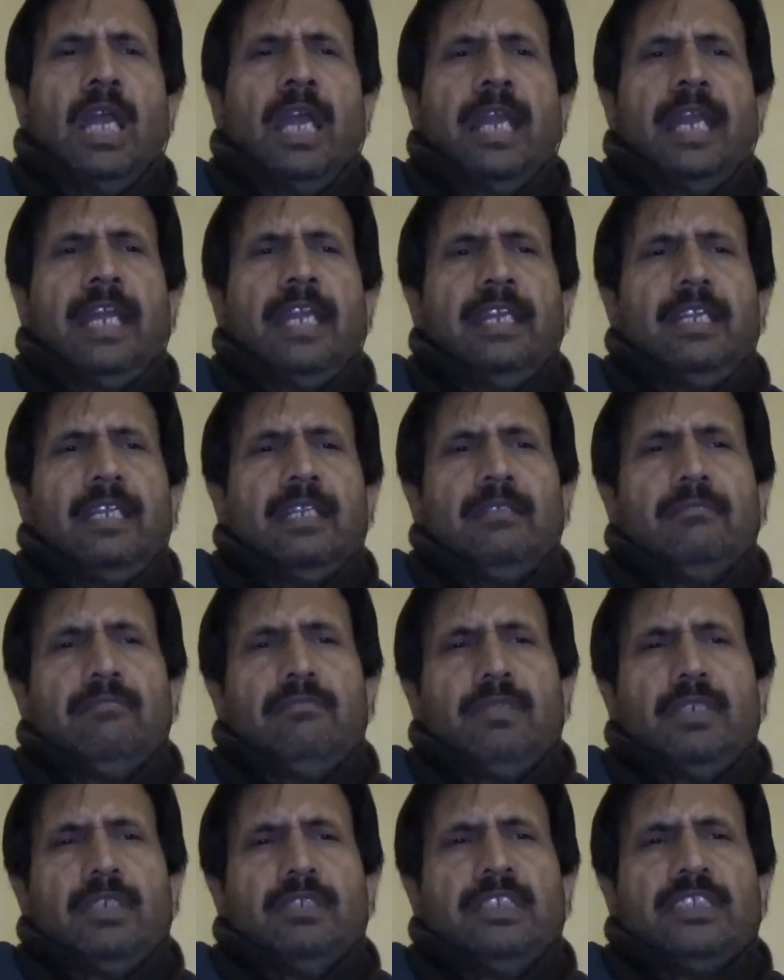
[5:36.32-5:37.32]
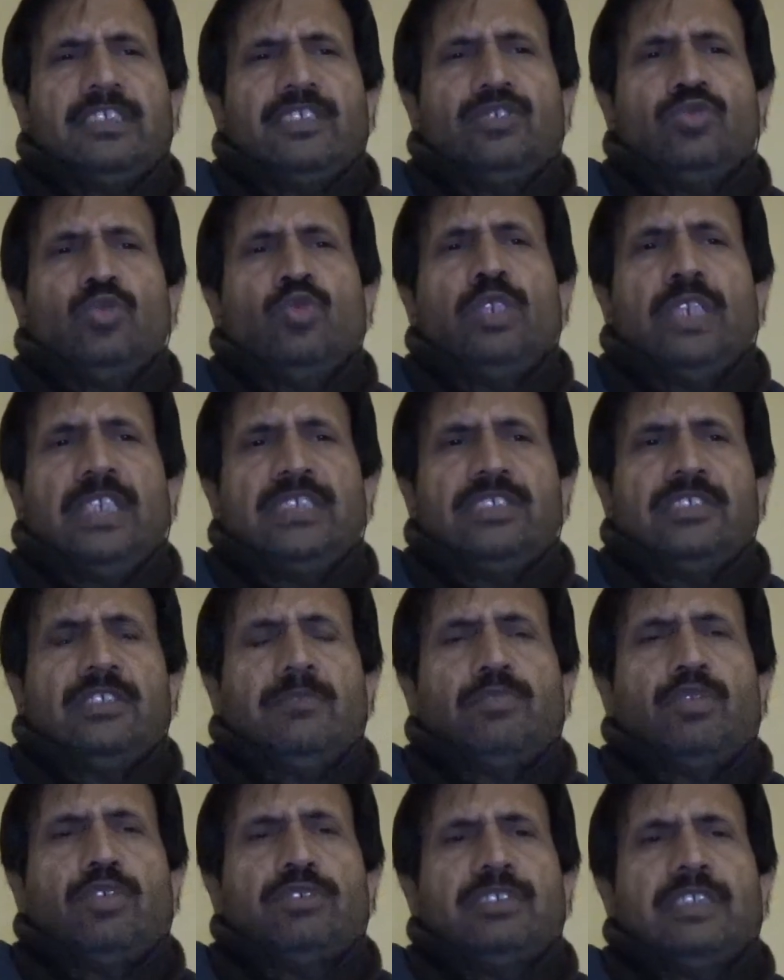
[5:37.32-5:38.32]
And the stool collection
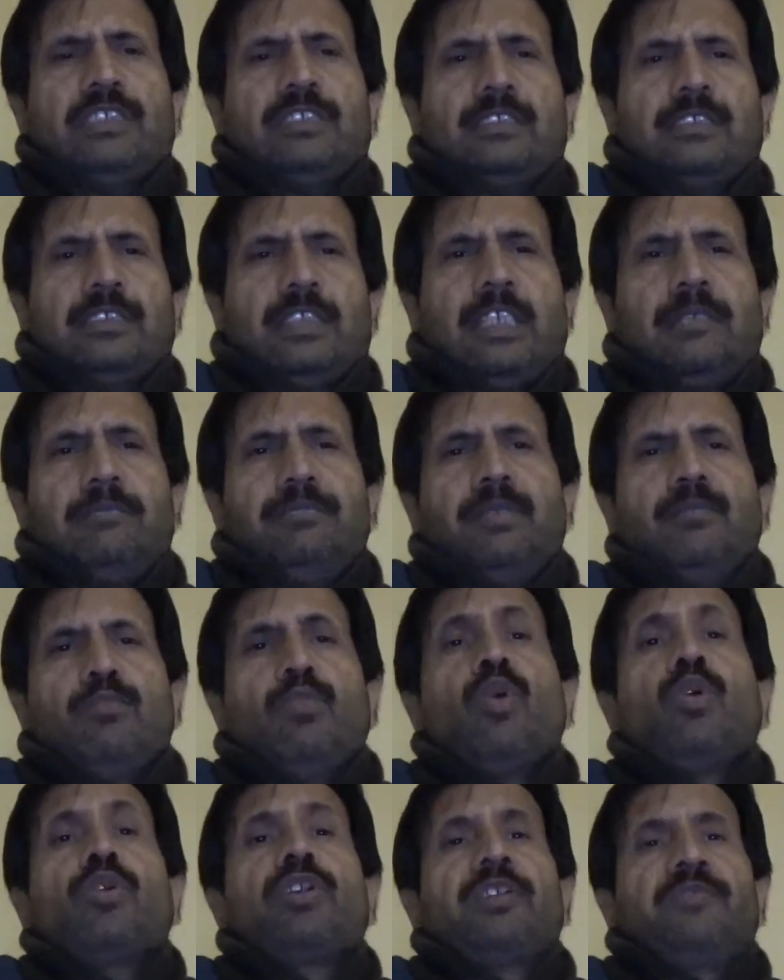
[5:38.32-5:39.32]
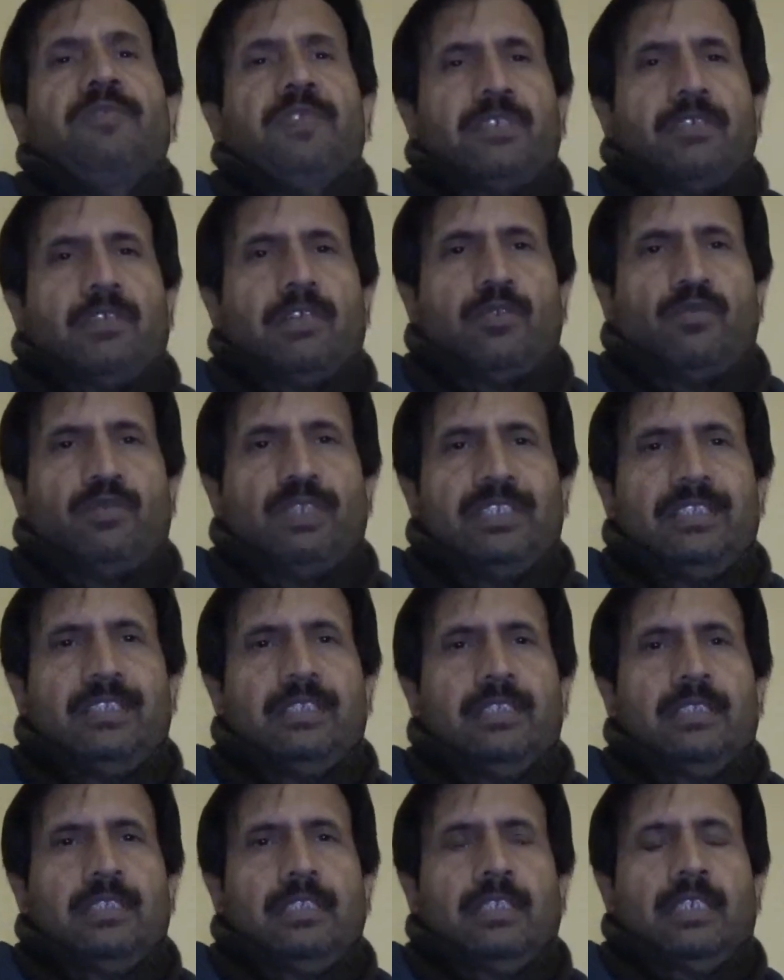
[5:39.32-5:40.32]
process can be more difficult with
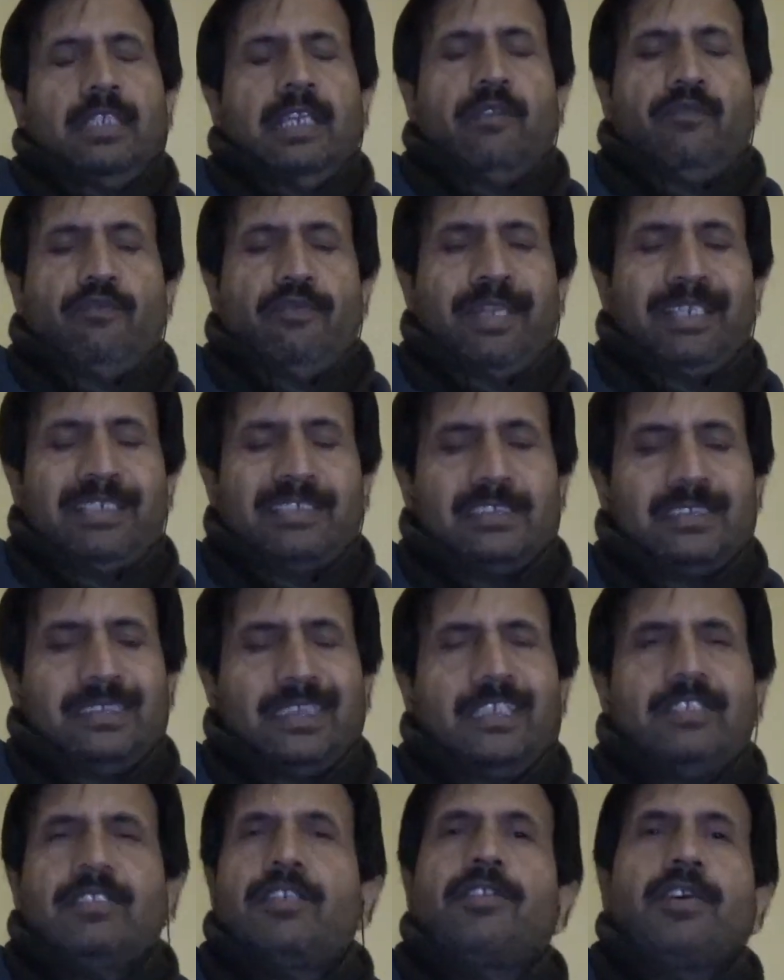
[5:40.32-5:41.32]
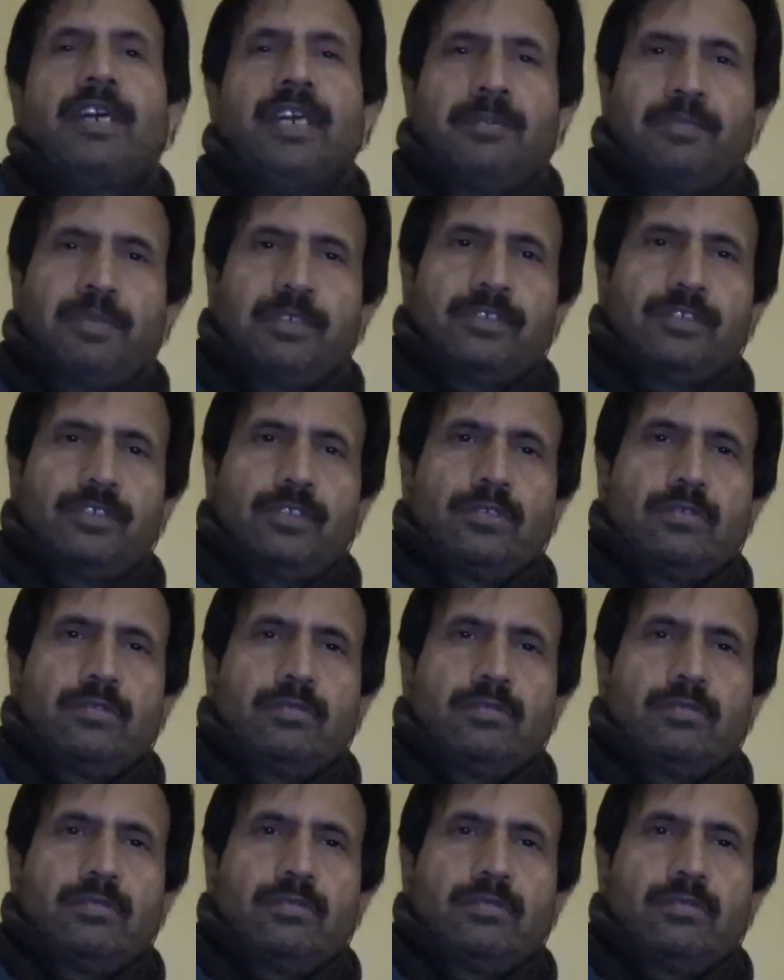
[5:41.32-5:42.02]
infants in the diapers,